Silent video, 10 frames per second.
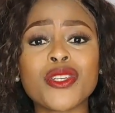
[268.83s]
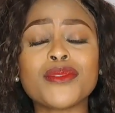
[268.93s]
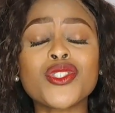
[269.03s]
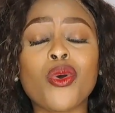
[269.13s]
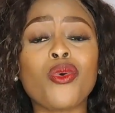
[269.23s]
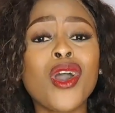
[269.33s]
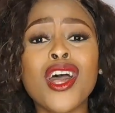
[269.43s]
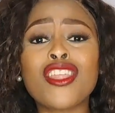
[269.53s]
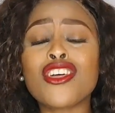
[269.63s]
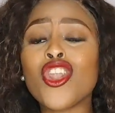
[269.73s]
So
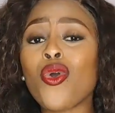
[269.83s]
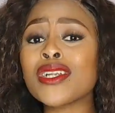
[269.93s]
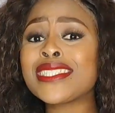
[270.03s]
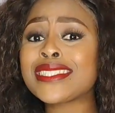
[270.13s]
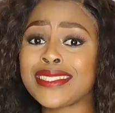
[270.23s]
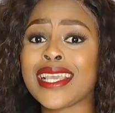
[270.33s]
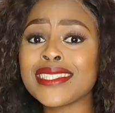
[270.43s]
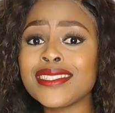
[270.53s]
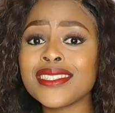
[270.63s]
the Lord said,